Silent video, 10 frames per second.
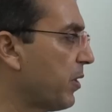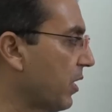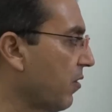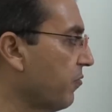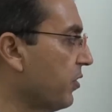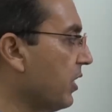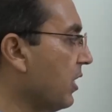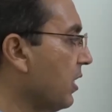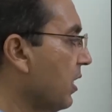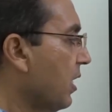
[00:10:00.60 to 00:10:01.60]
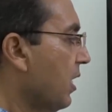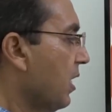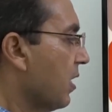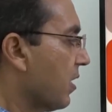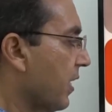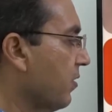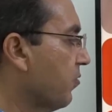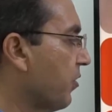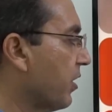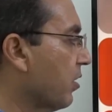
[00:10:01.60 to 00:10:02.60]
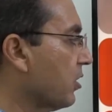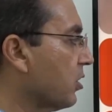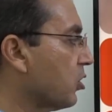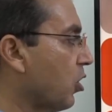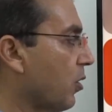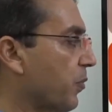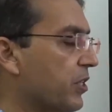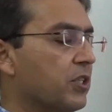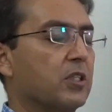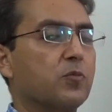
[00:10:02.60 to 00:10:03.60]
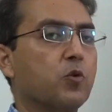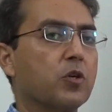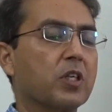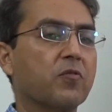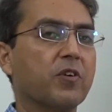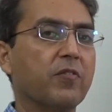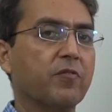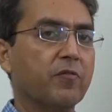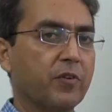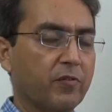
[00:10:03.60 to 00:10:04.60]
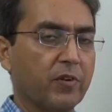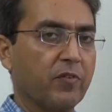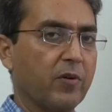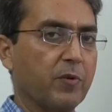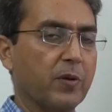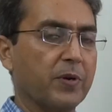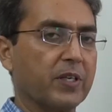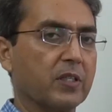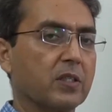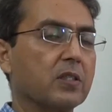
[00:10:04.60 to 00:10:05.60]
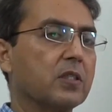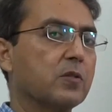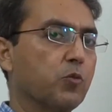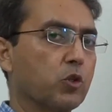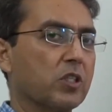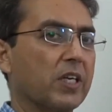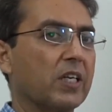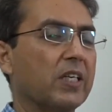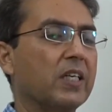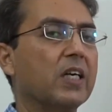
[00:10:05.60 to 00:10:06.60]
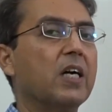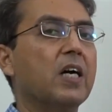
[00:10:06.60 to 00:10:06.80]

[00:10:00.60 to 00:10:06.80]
But if the right ventricular systolic pressure is more than 55 millimeters, this is most likely